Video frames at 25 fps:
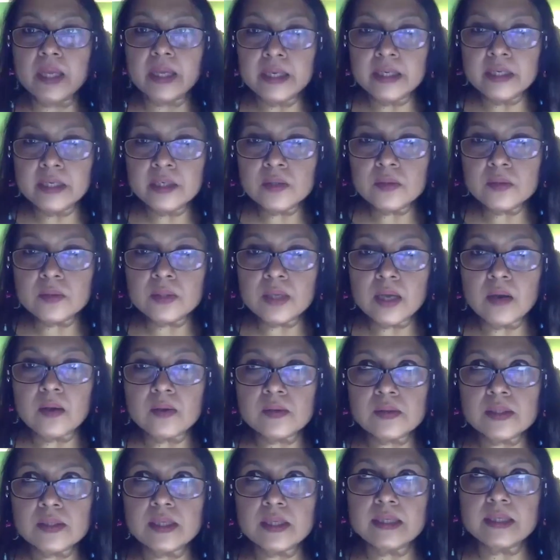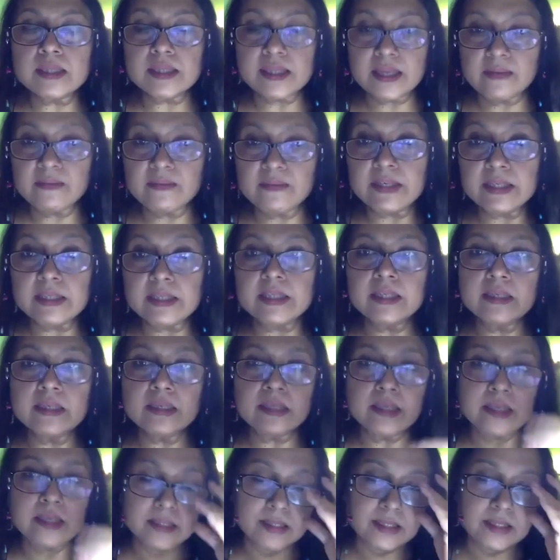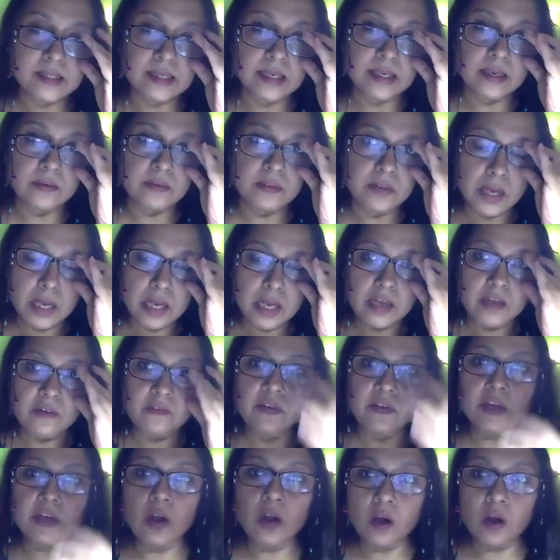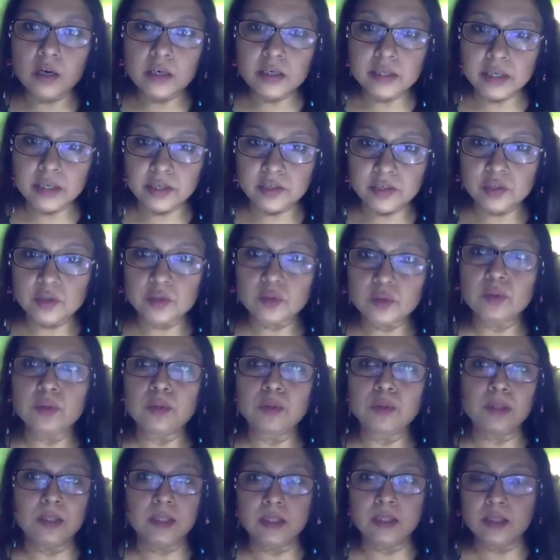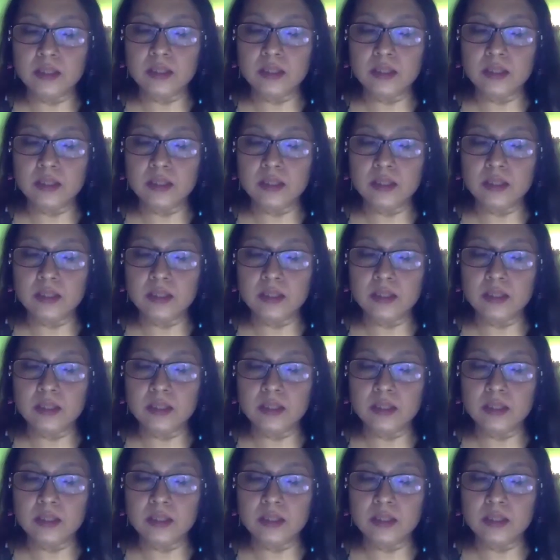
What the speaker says: In 2017 itself, we got into